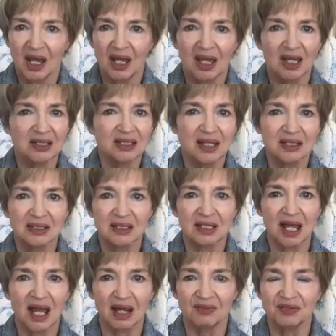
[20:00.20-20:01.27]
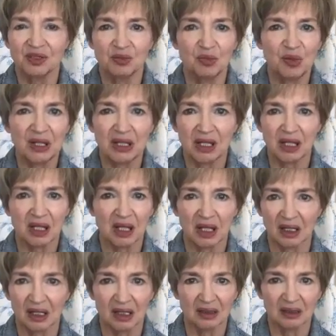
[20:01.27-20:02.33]
It doesn't have to be
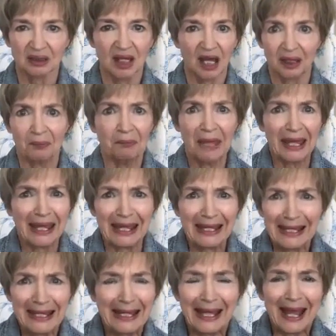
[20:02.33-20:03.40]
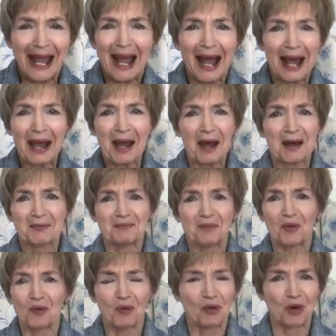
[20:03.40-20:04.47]
like me,
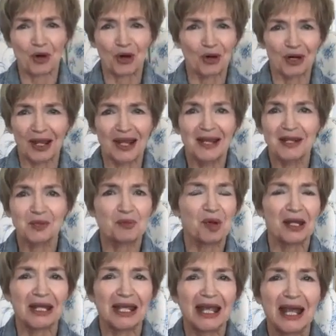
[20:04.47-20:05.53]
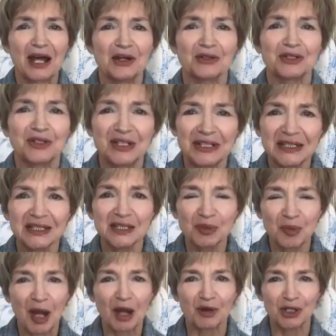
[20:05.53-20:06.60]
or anybody else. This is
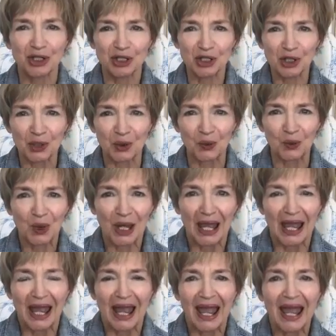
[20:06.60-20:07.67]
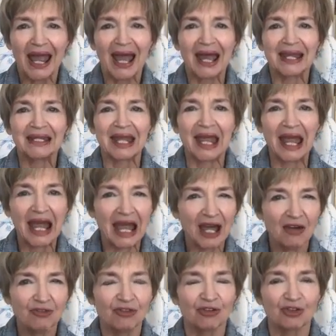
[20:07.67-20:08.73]
about you. And
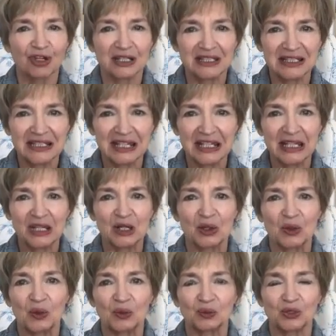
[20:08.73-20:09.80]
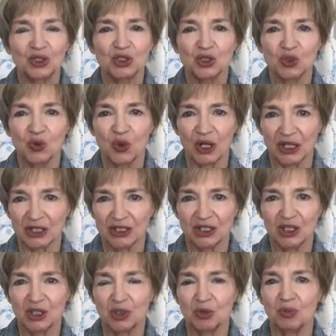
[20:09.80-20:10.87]
every single choice
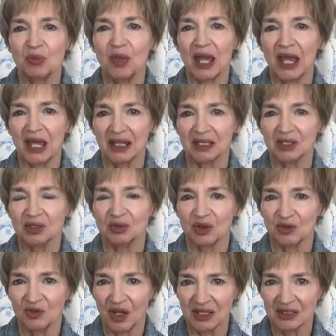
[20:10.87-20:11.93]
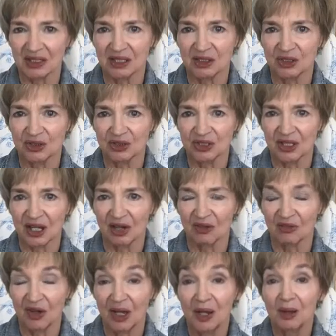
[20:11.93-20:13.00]
you make to invest in yourself
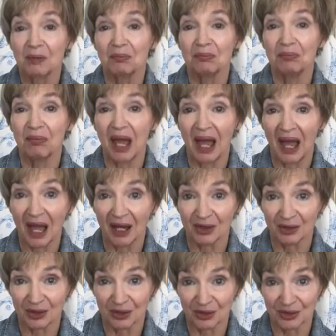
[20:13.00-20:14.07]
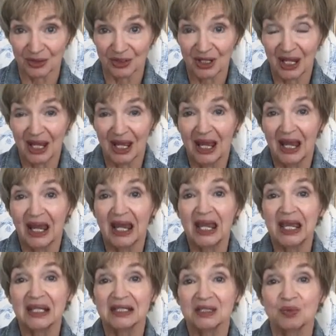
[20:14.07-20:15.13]
matters.
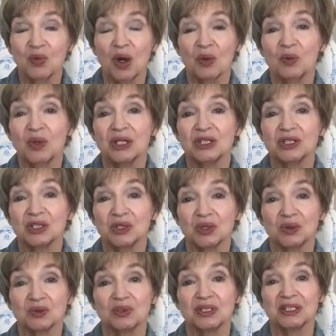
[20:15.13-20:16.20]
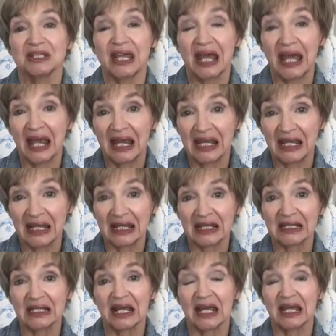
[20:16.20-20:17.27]
It's what we do day
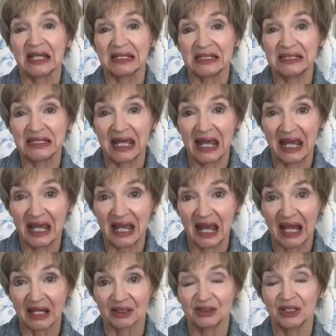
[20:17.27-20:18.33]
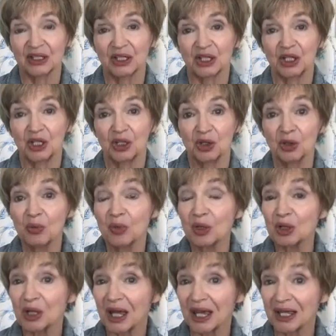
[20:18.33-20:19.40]
in and day out that
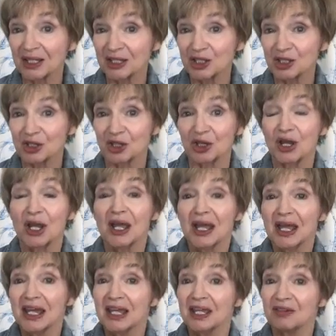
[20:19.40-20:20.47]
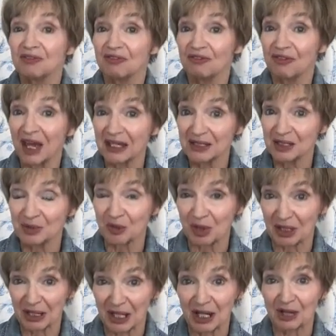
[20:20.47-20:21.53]
accumulates your
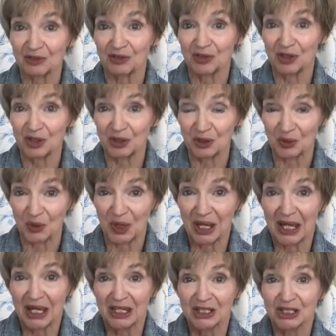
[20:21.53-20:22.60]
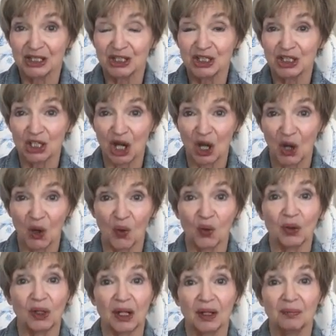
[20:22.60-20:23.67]
investment of you to show
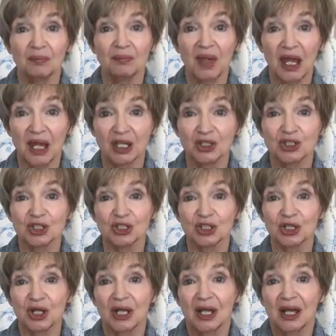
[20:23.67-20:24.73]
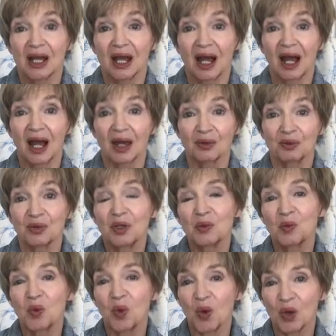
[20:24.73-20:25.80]
major
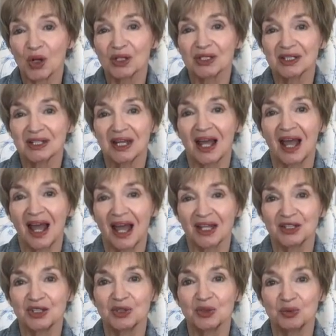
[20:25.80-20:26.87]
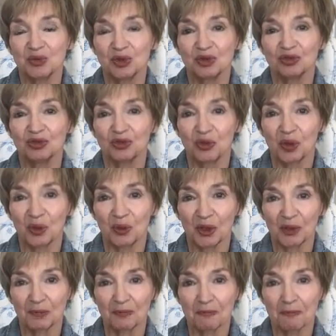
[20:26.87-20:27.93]
rewards as you move forward.